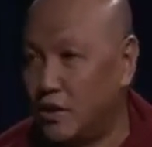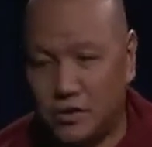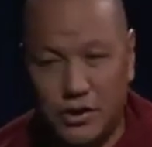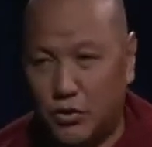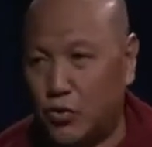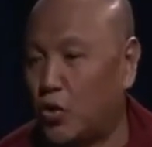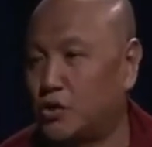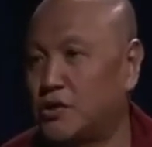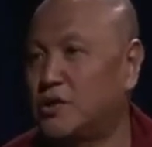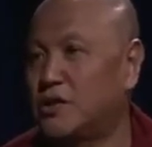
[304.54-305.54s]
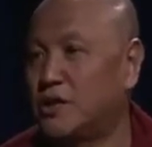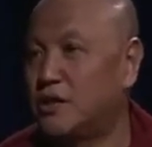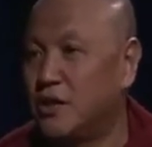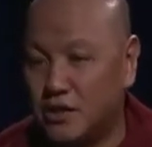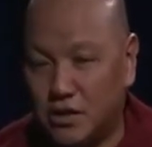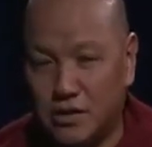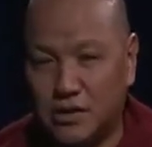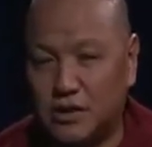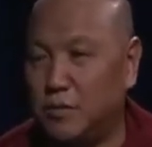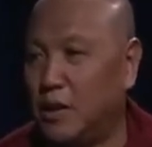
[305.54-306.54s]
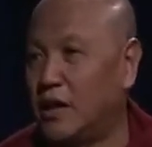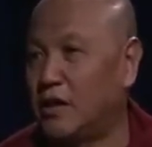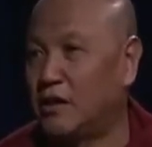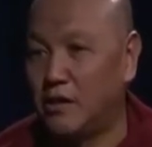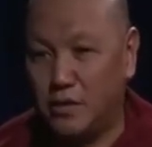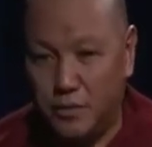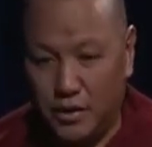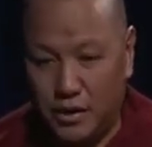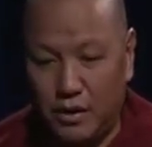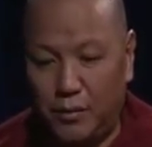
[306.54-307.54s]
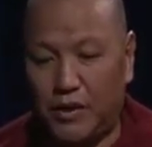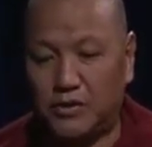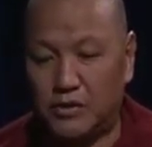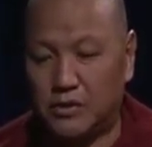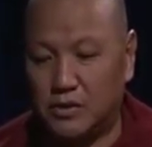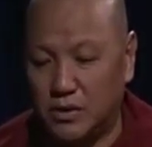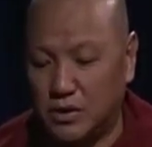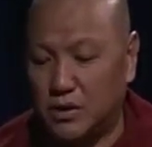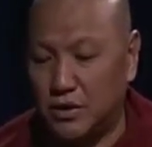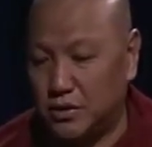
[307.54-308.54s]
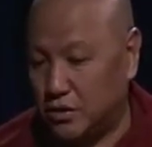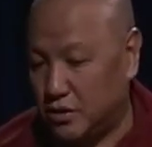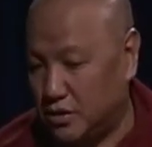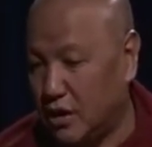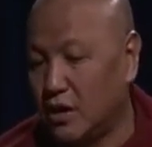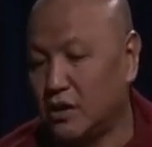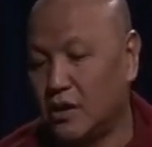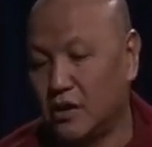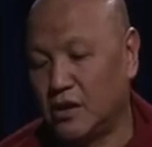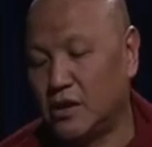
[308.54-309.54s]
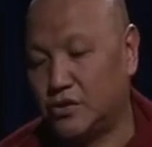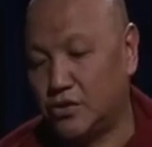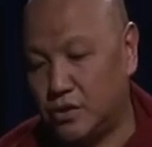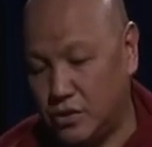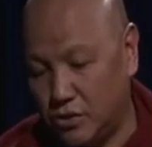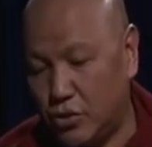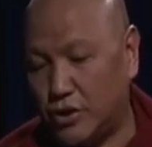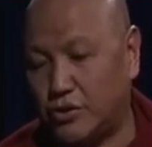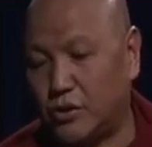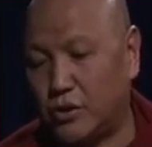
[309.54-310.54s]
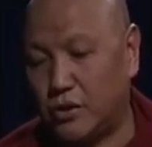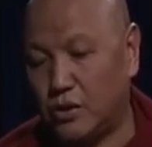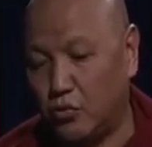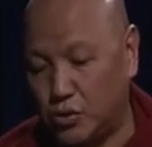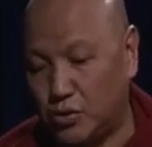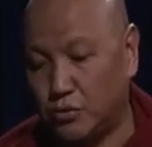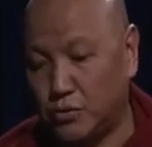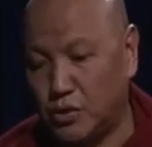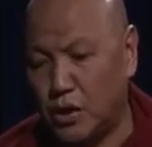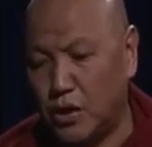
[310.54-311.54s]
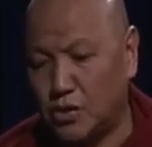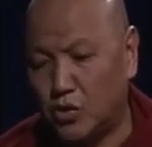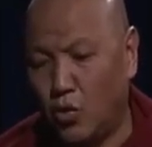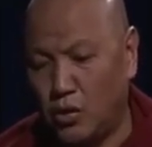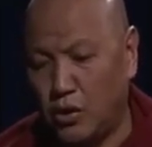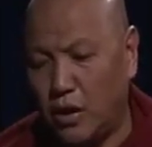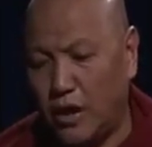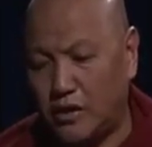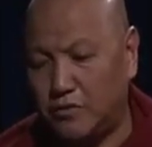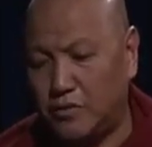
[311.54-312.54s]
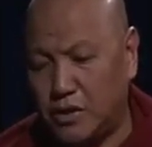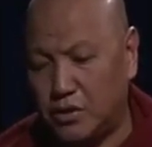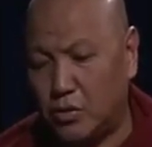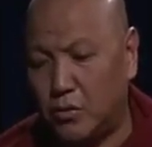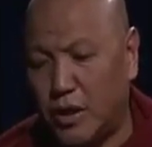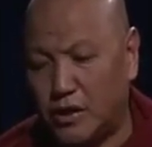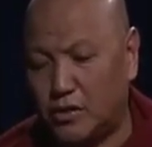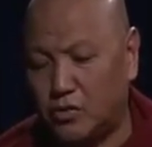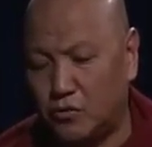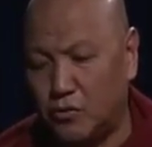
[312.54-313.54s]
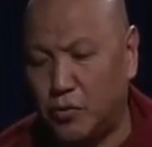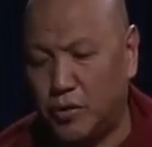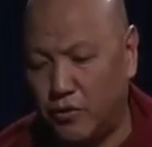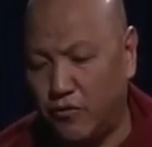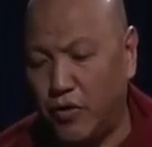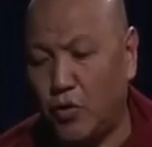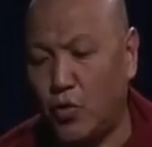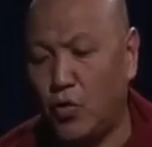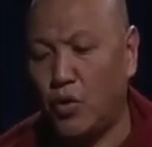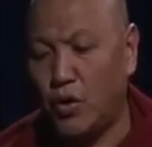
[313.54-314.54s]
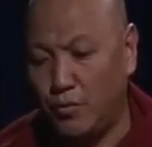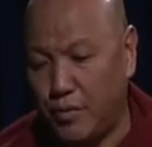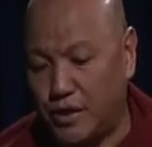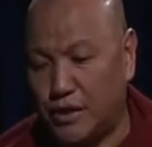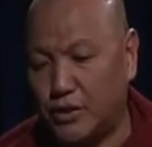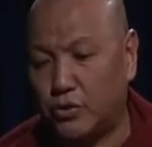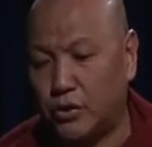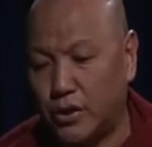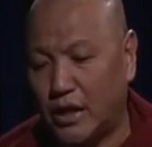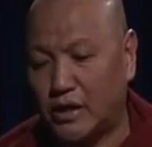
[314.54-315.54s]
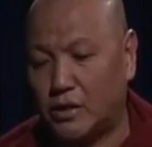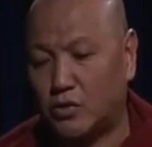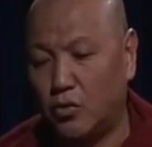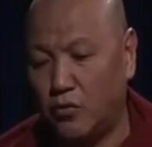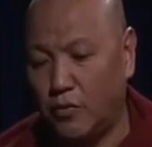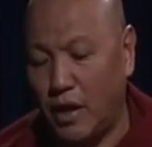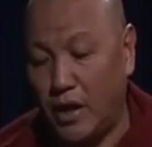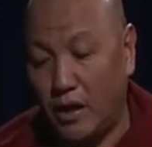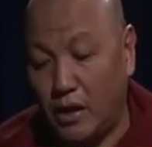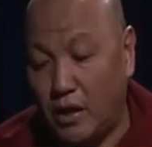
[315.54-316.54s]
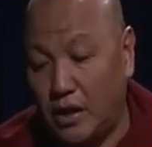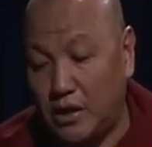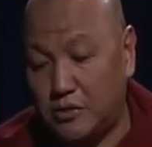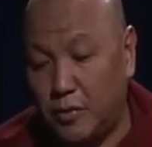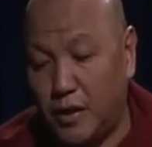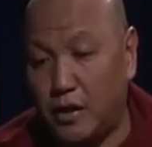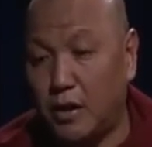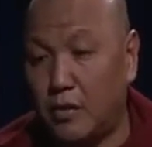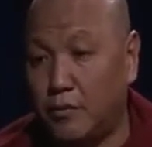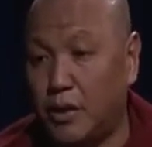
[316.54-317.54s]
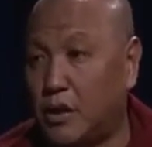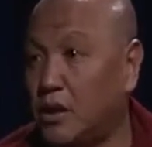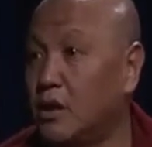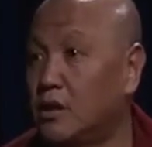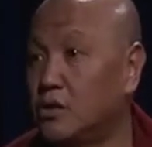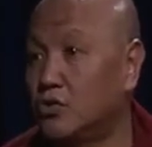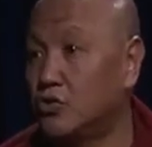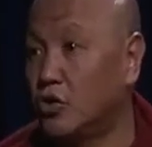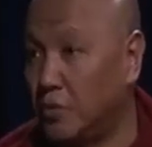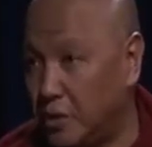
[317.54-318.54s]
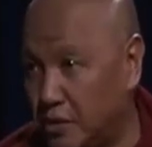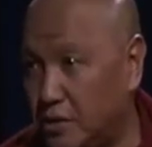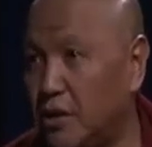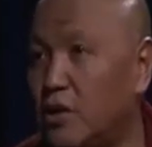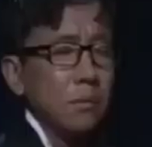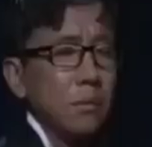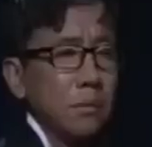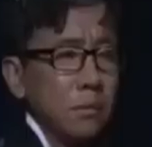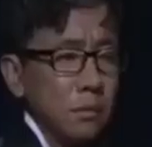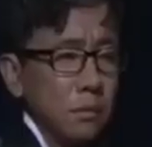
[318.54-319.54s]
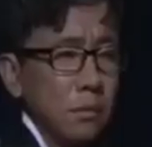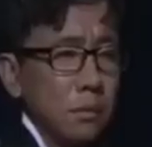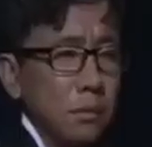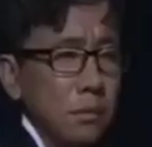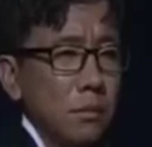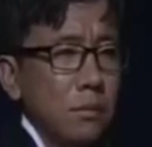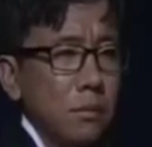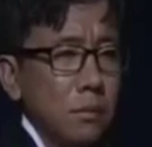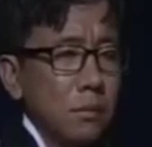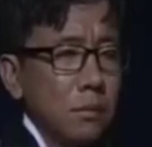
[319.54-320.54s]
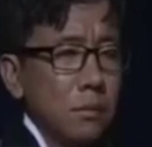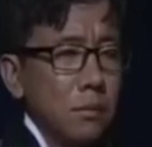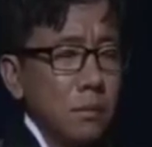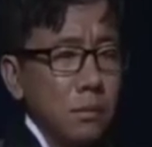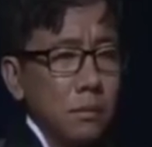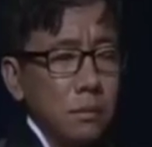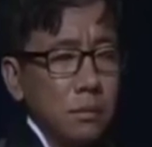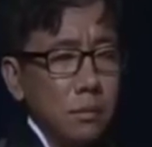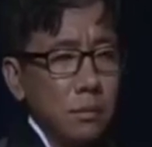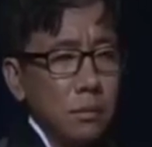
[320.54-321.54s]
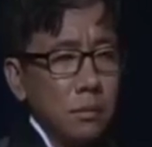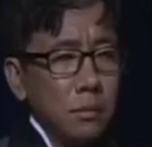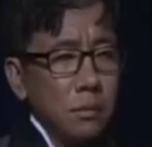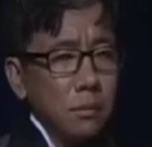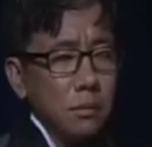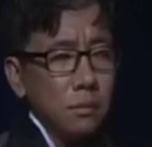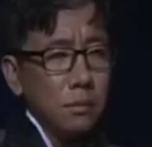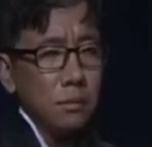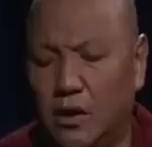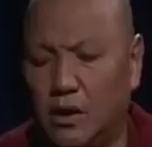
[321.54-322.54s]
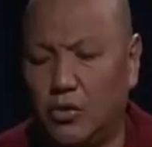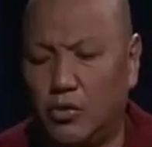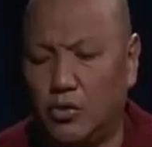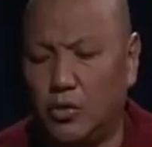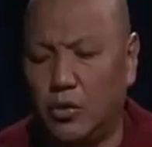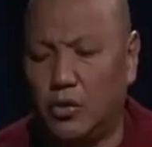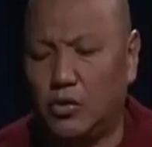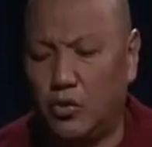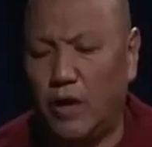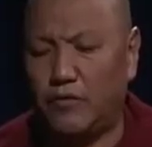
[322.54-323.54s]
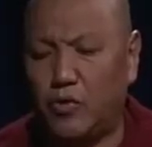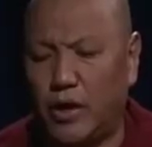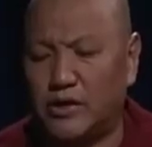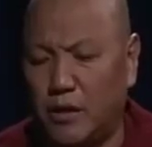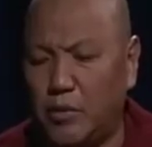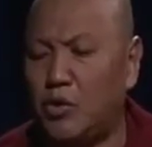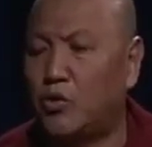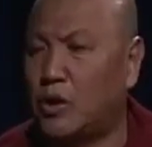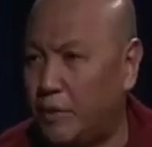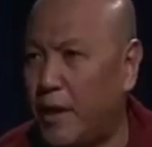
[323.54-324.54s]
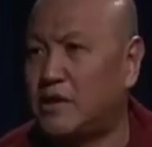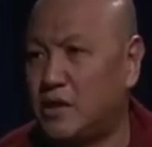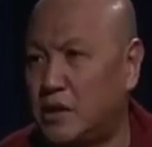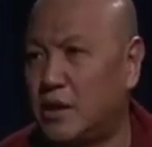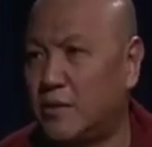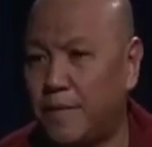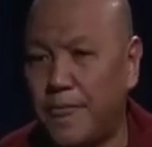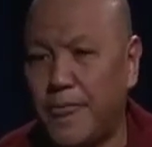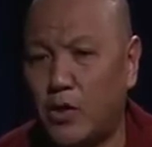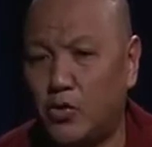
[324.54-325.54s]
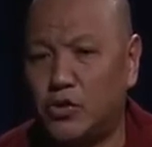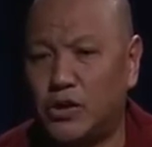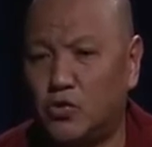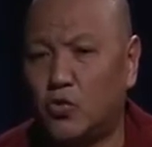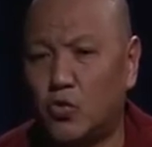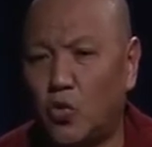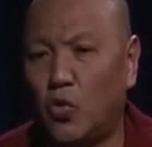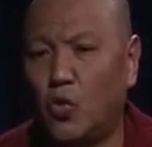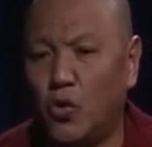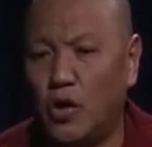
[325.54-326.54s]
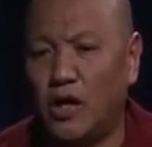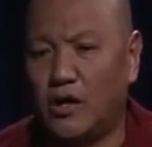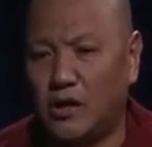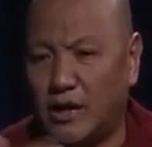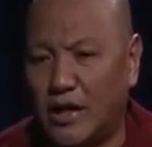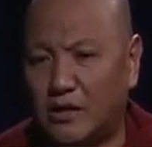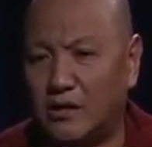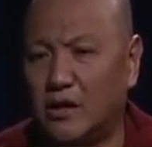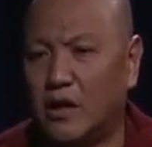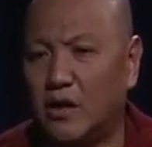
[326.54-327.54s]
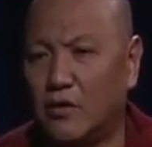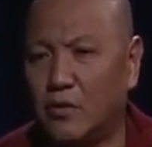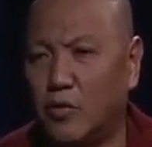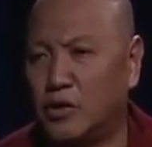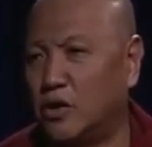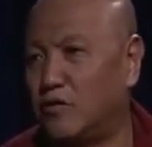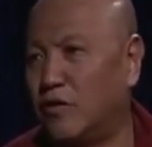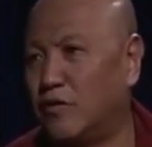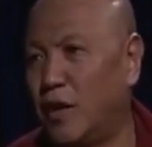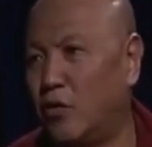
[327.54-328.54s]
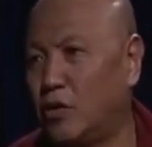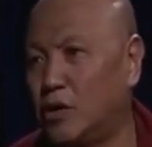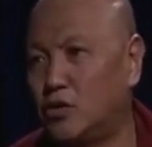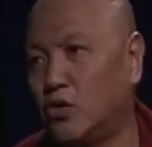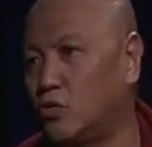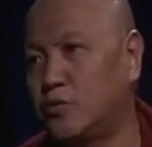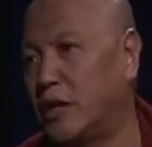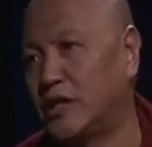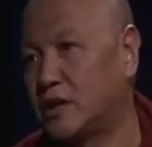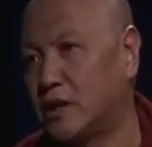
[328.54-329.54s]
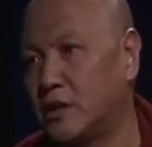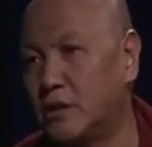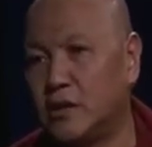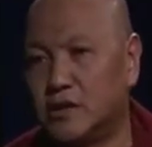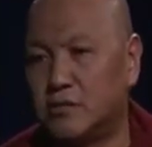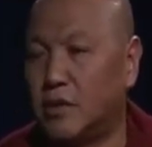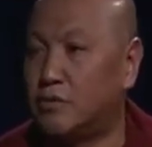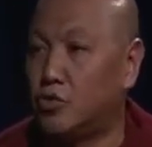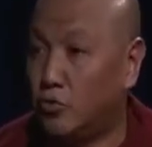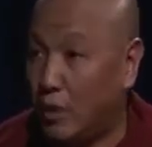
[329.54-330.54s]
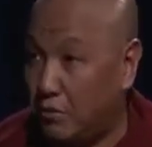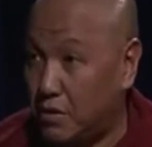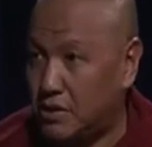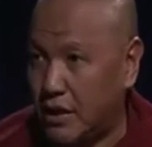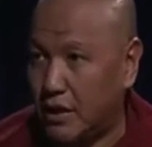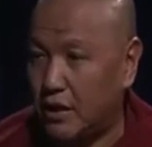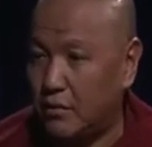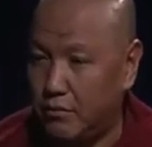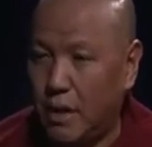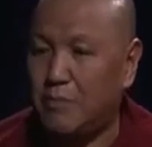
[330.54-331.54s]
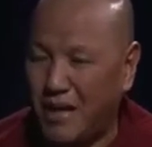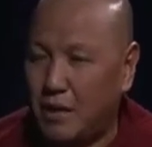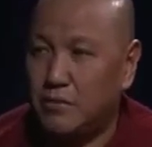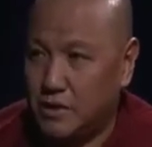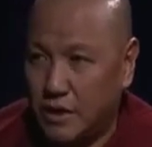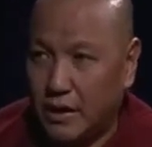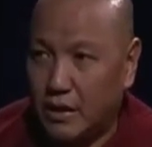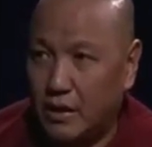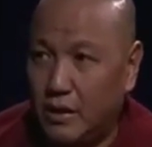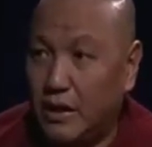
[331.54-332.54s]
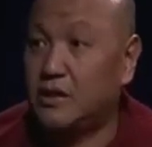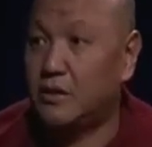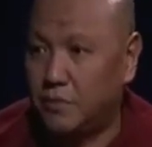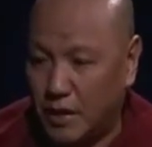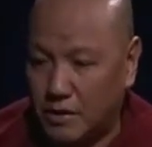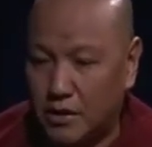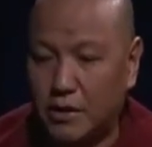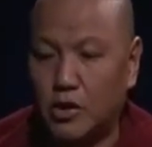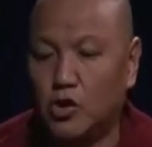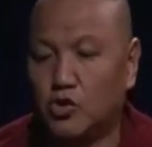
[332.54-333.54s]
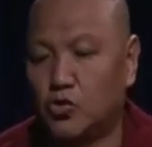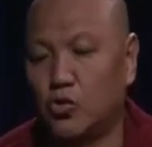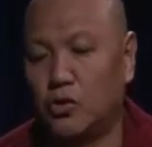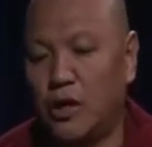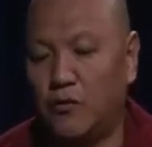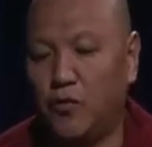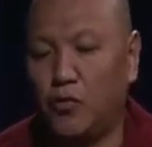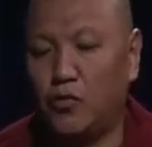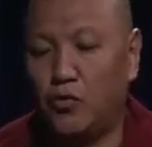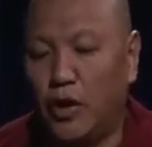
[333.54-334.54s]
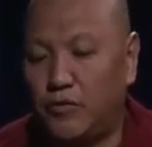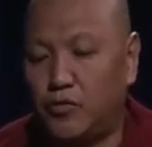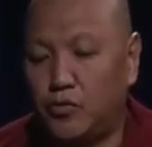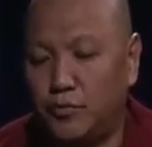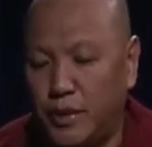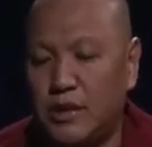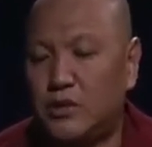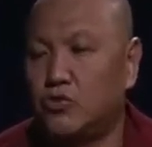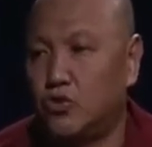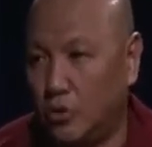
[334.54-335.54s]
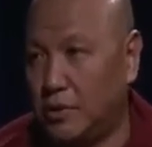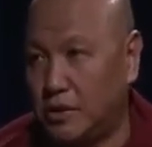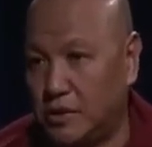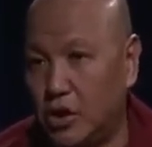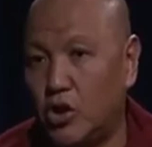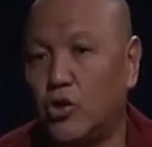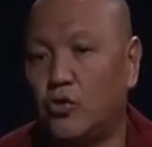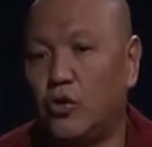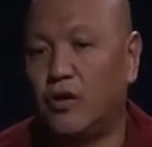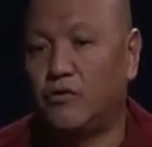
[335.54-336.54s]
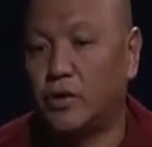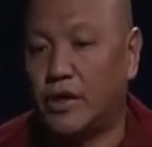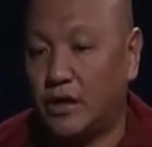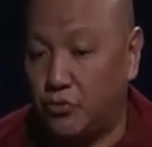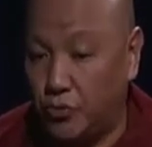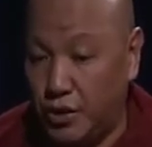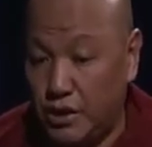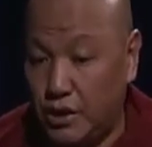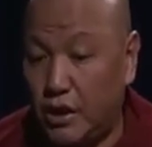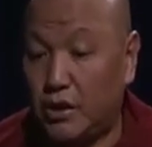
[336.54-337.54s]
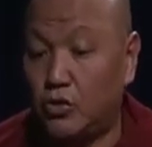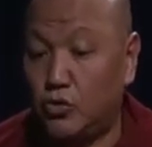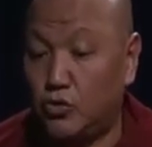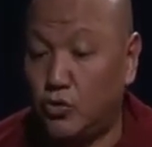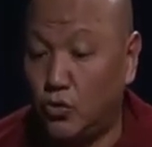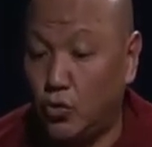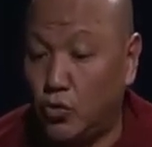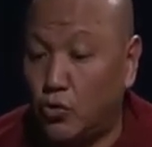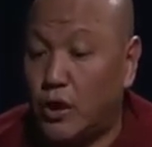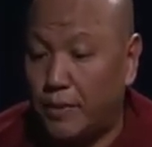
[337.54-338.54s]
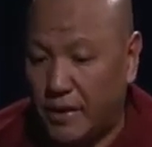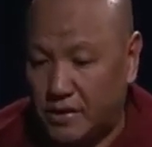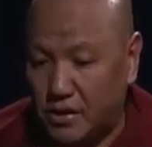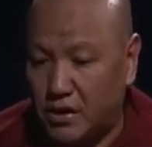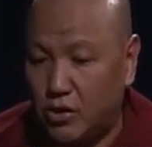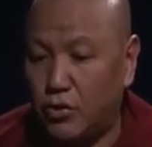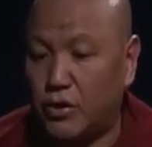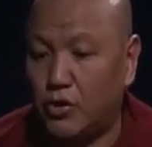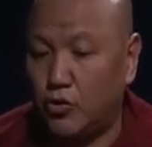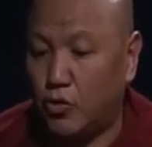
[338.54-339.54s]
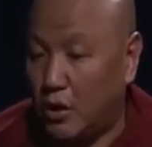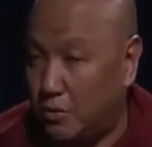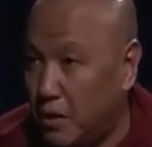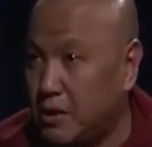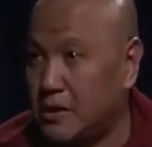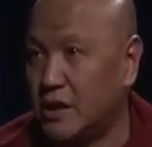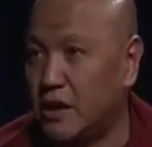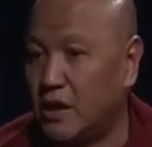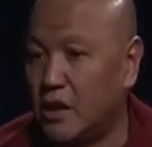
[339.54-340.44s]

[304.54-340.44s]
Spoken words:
generosity, the discipline, and the patience, and the diligence, then the concentration, the wisdoms. So all the activities or the practice of with the view, meditation, conduct of Mahayana leads by being determined with your practice. So therefore, but at the beginning, you have to examine your capacity. You just don't go and get bodhisattva vow. It's not practical. Sometimes you may make mistake later part. So therefore, you have to be determined. You have to get ready, and you should know your capacity and your ability,